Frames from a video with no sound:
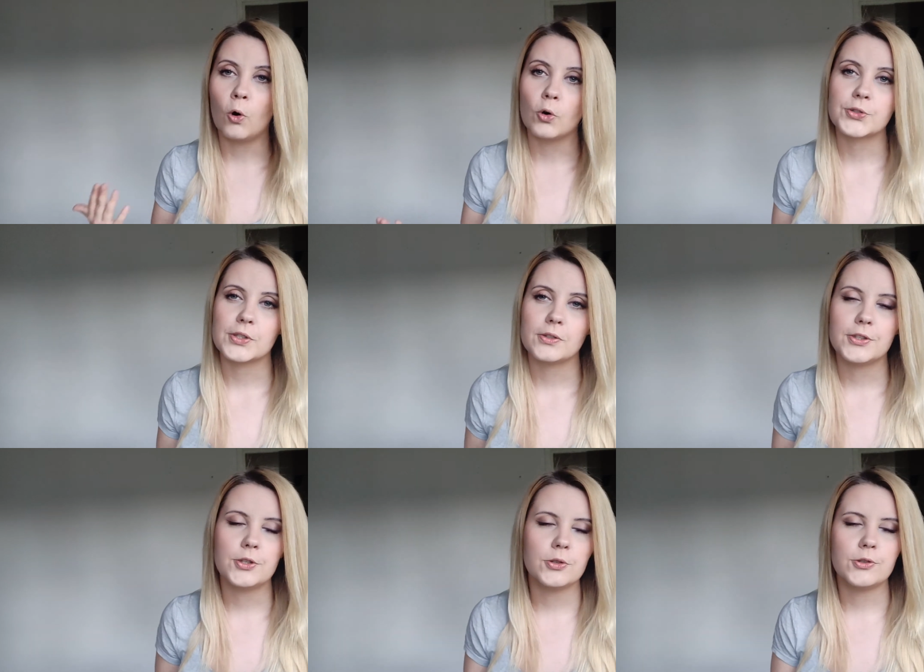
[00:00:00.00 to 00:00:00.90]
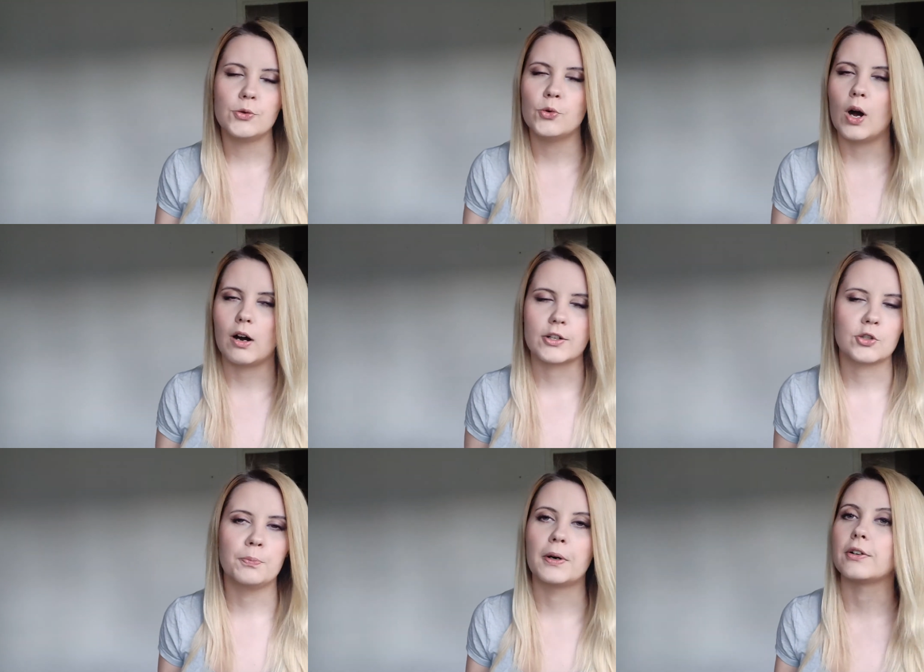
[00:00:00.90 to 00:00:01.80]
course, you are
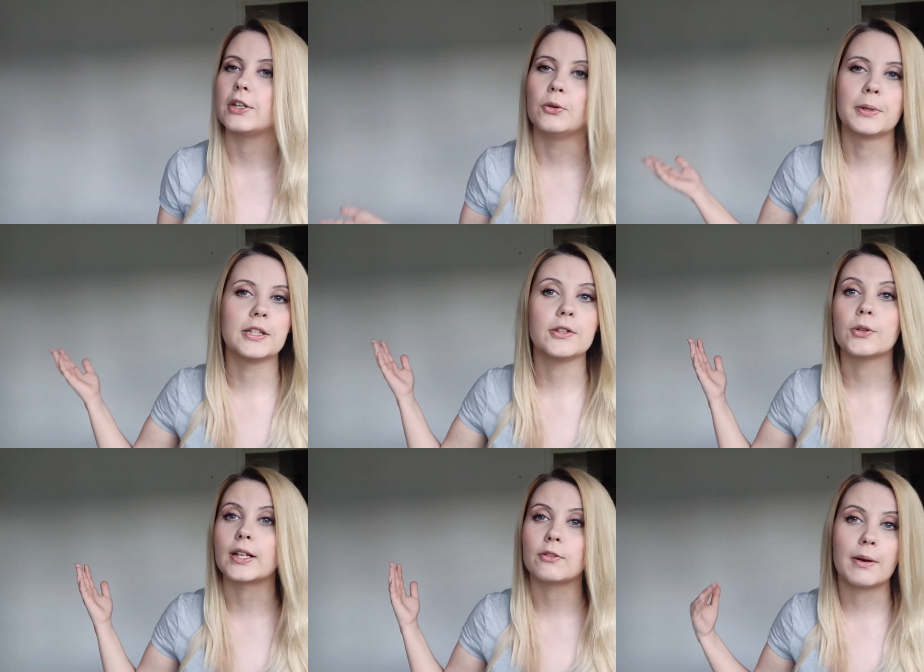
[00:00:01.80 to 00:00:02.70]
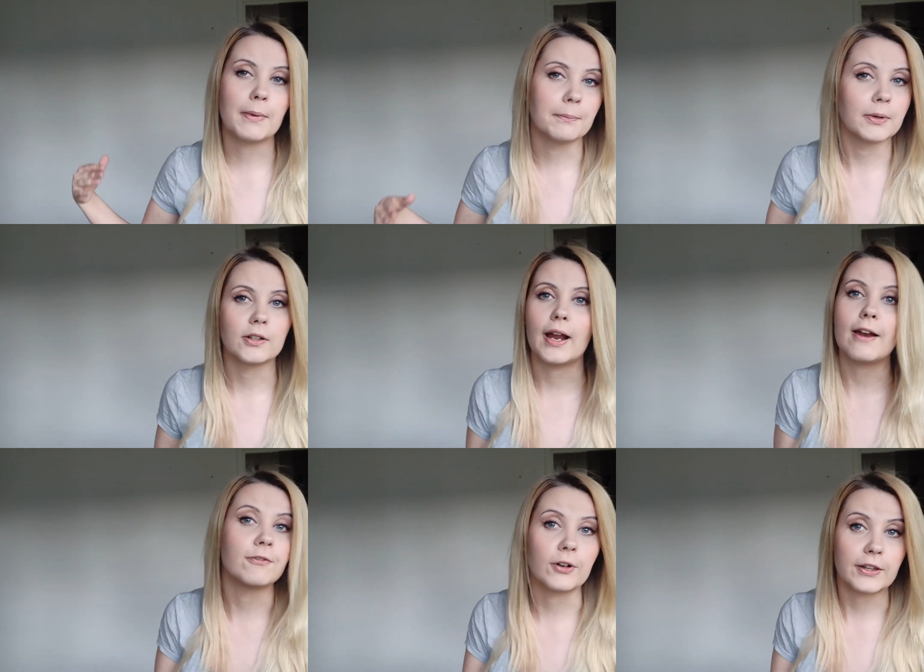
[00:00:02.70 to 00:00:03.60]
superhuman, you can remember
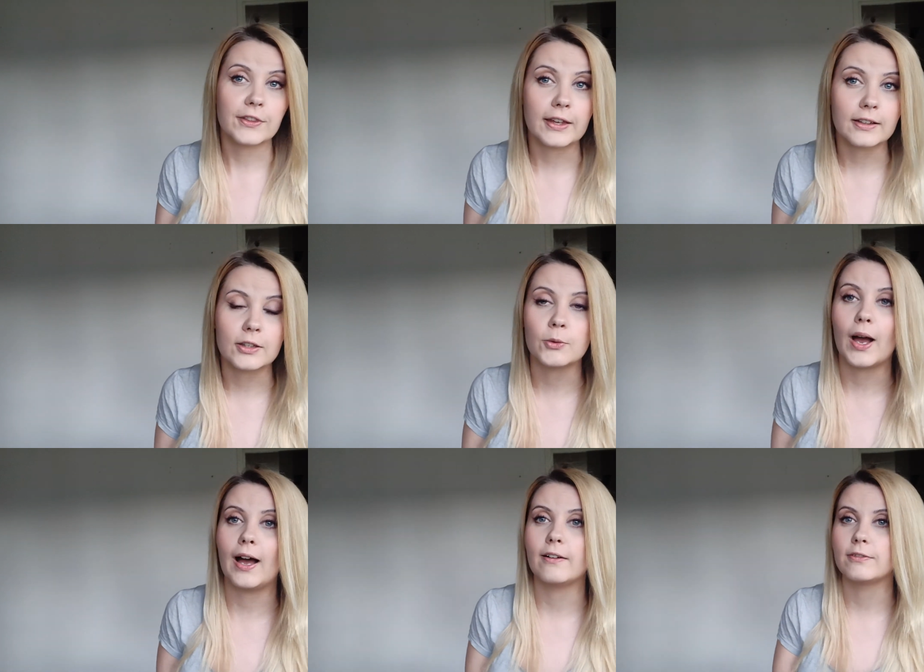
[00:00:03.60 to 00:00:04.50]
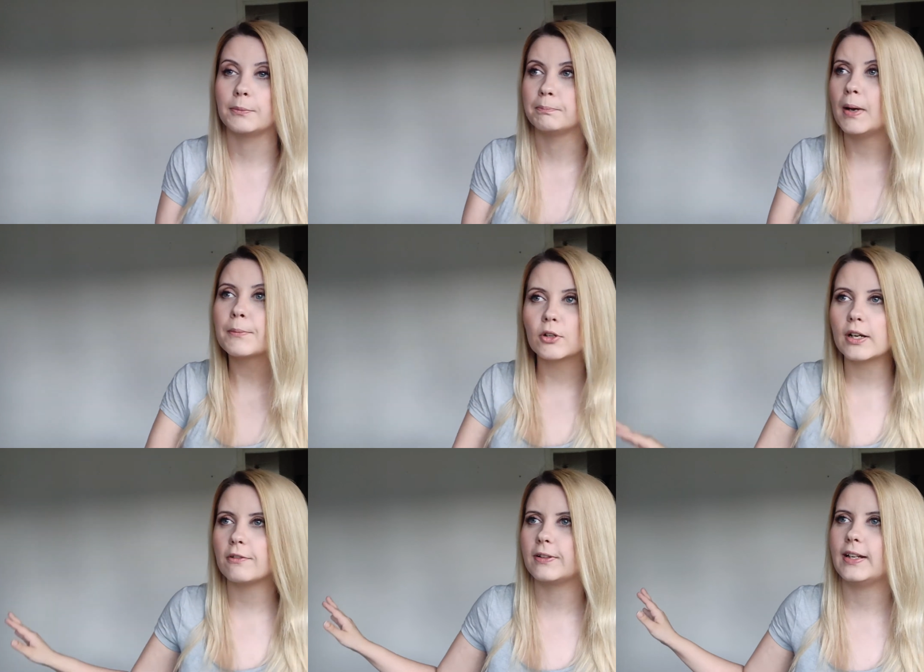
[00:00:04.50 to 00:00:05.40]
everything, you have a
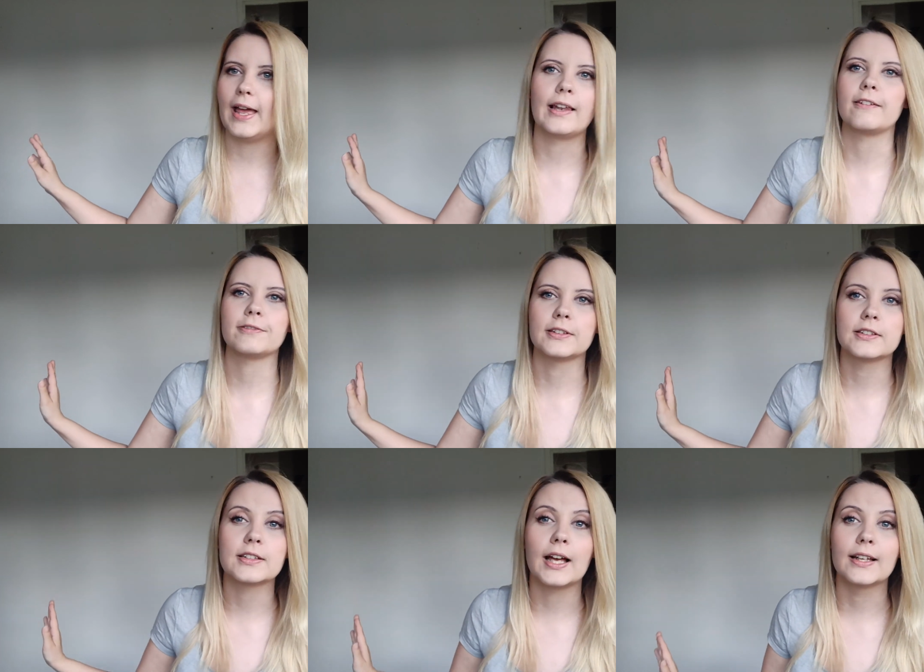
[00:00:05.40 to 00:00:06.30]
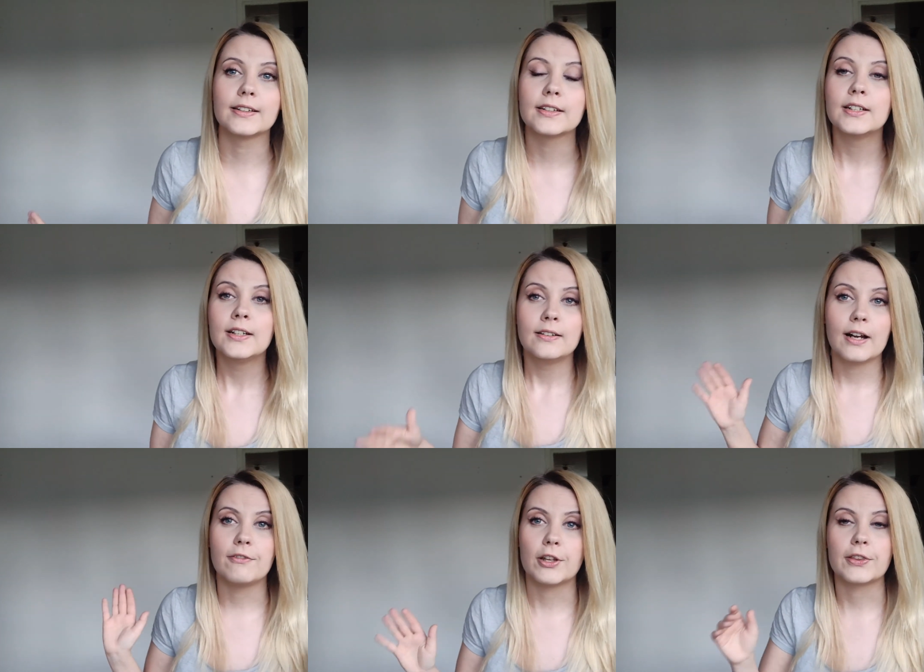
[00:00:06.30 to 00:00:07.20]
memory of an elephant and
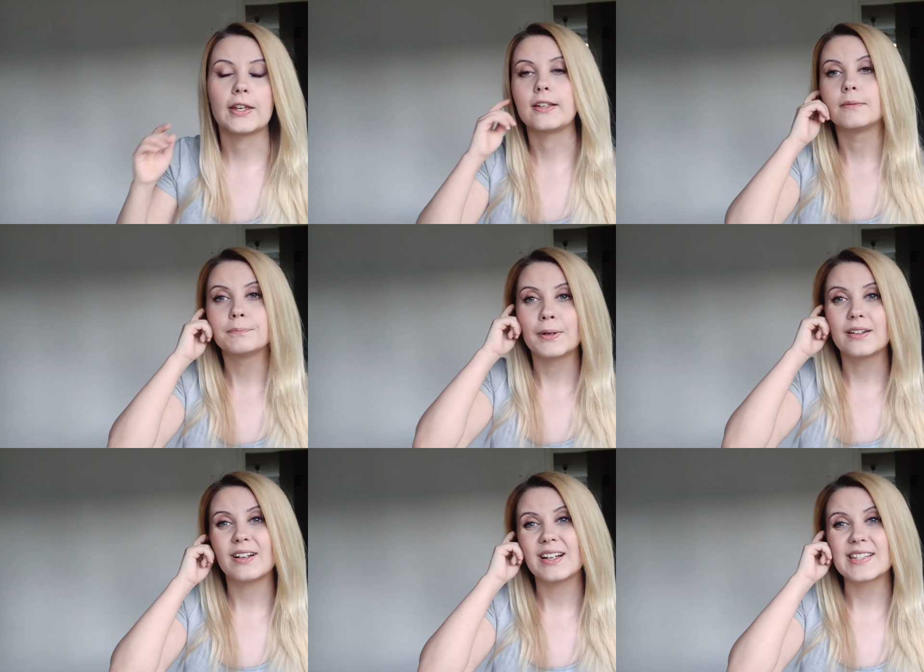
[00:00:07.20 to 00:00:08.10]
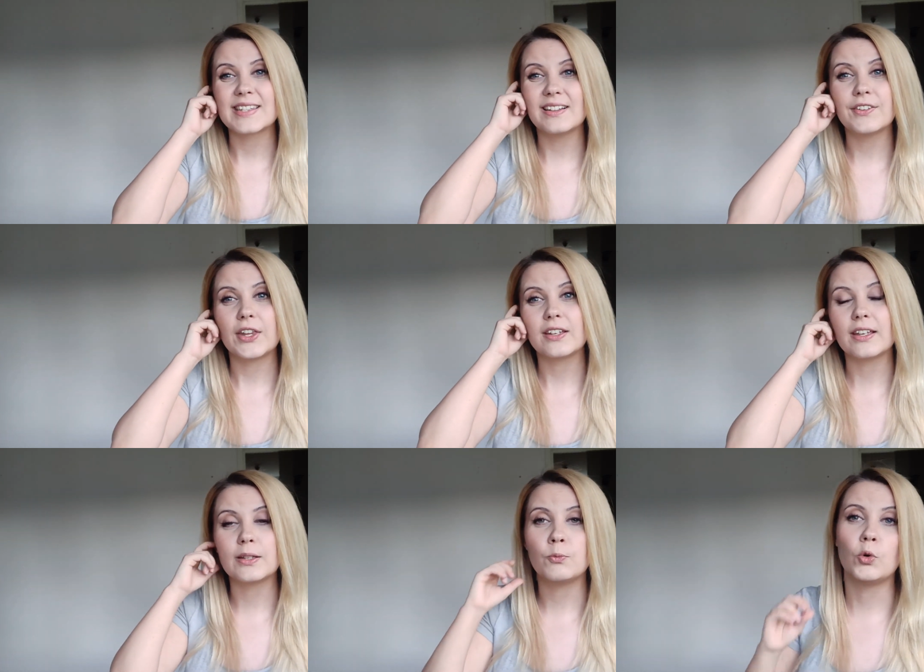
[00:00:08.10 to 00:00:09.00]
everything, but I still think
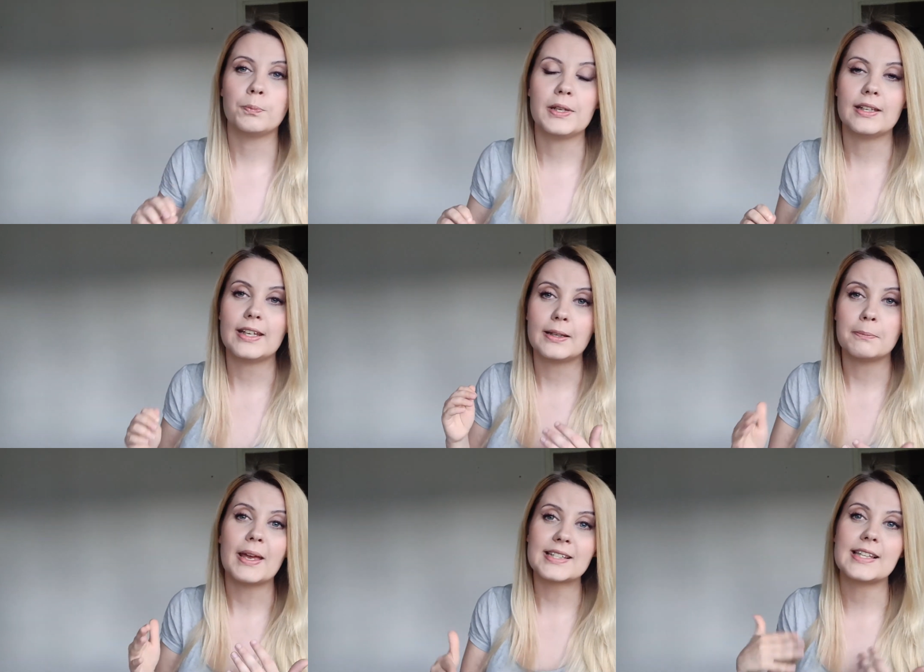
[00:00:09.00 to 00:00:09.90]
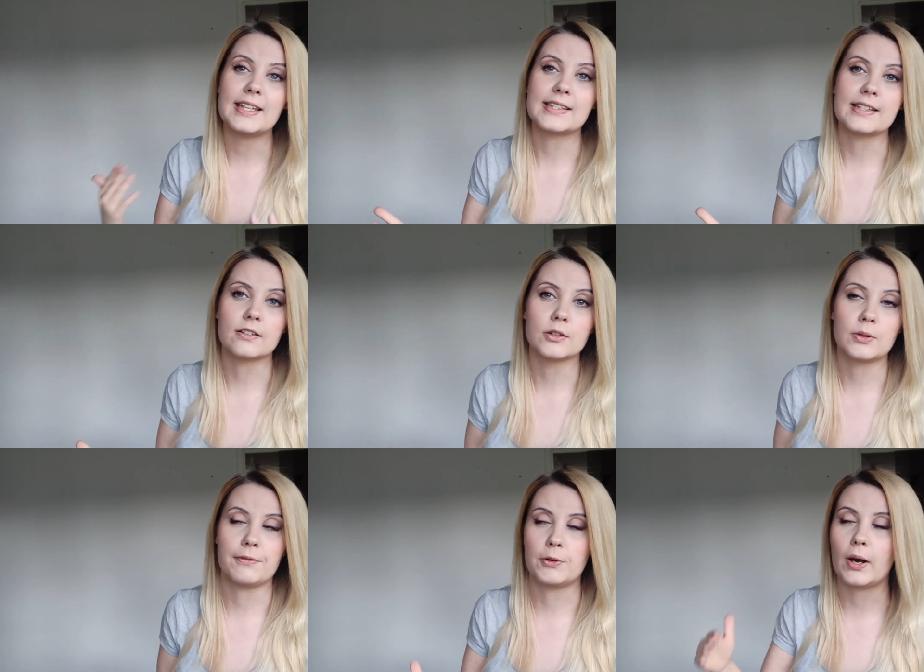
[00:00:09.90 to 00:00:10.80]
it makes it easier
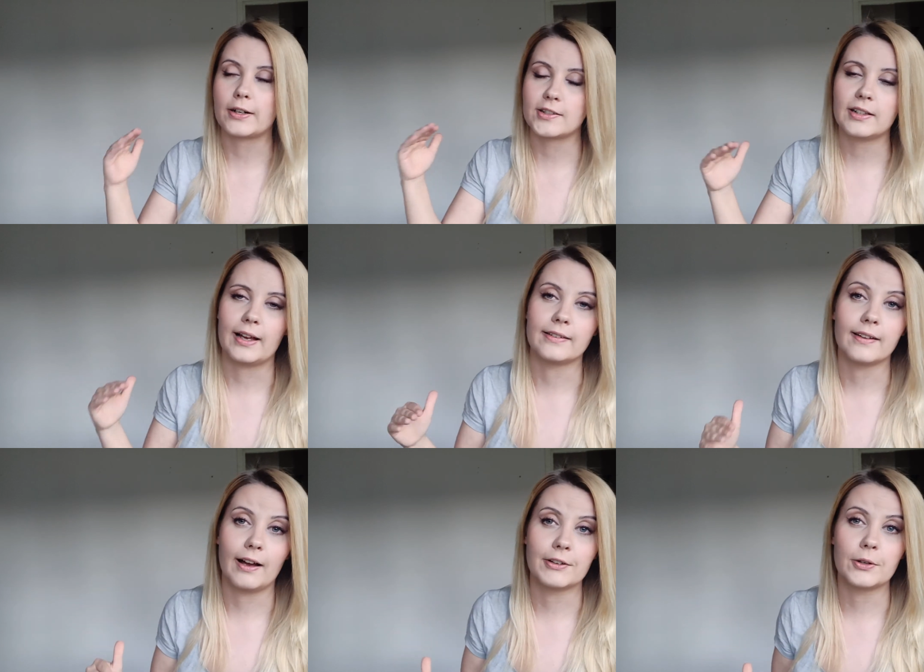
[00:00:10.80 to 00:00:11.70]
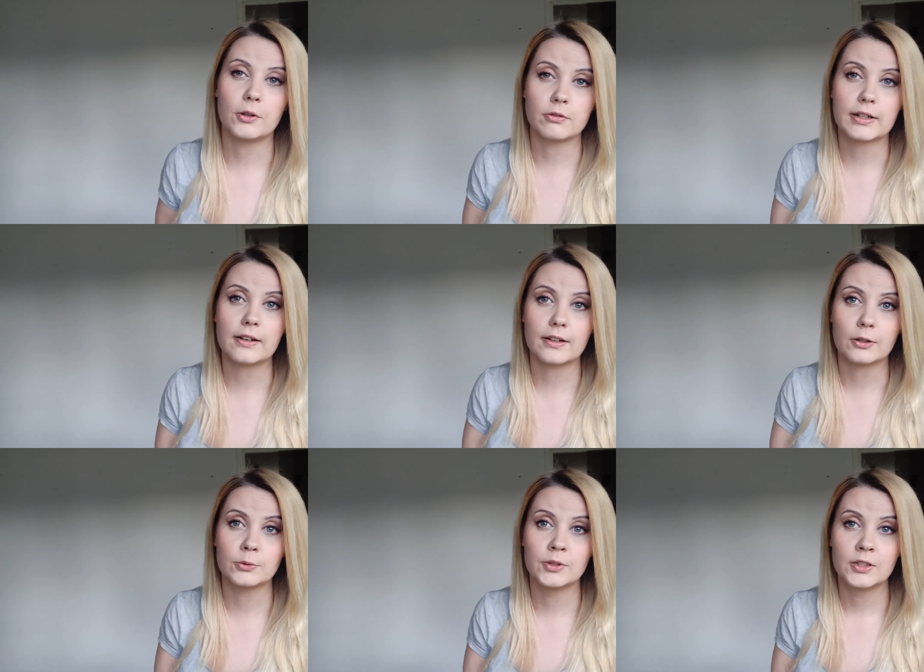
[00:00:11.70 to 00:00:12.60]
if you actually have it all written
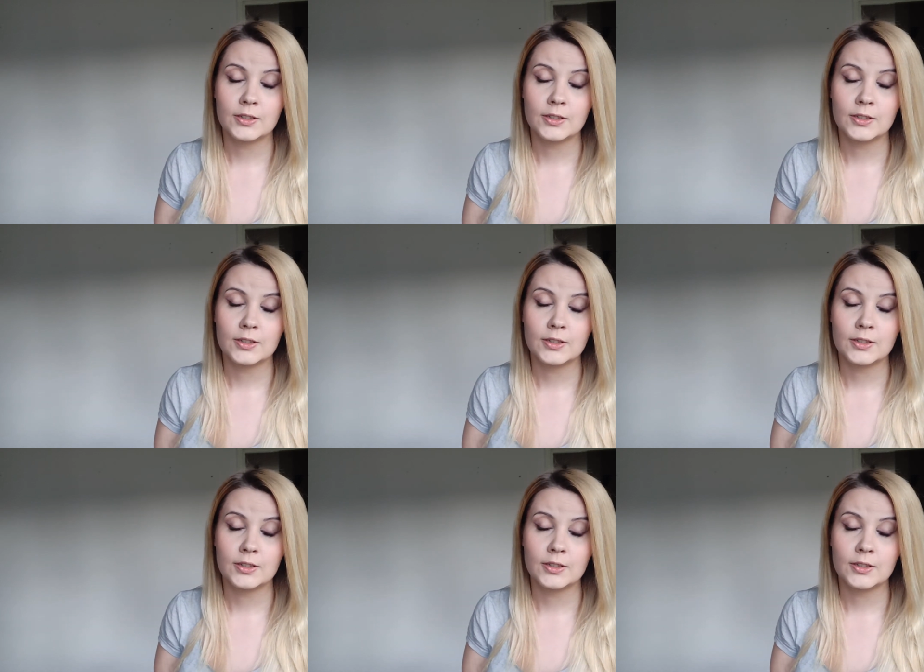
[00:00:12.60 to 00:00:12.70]
down.